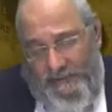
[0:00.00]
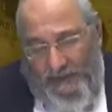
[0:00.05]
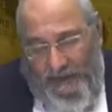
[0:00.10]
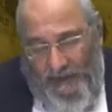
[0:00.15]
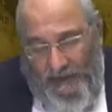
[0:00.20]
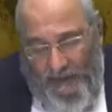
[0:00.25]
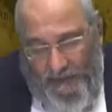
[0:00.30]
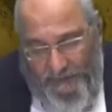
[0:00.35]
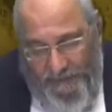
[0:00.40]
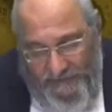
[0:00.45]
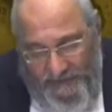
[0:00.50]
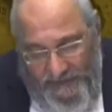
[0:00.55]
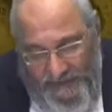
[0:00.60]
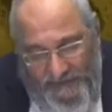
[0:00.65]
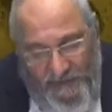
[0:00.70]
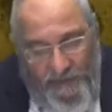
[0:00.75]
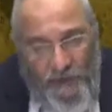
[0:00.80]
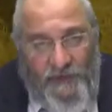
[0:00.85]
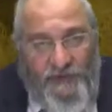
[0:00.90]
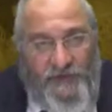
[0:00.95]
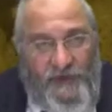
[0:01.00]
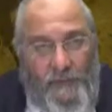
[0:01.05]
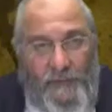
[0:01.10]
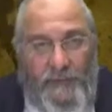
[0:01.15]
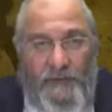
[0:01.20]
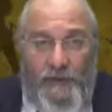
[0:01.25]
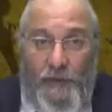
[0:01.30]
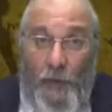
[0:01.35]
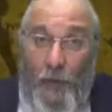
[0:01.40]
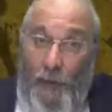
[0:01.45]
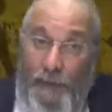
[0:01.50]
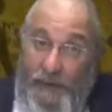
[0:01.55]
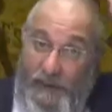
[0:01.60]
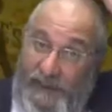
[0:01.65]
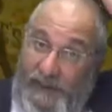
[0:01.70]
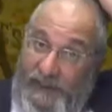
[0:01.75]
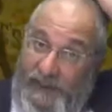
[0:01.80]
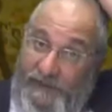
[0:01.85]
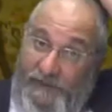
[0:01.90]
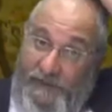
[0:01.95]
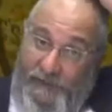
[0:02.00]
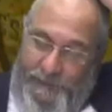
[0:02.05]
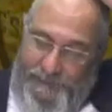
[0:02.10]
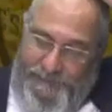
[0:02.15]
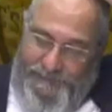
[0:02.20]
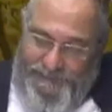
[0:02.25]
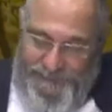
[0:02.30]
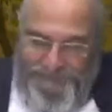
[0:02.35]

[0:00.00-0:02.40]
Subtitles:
It's not something that obligates you.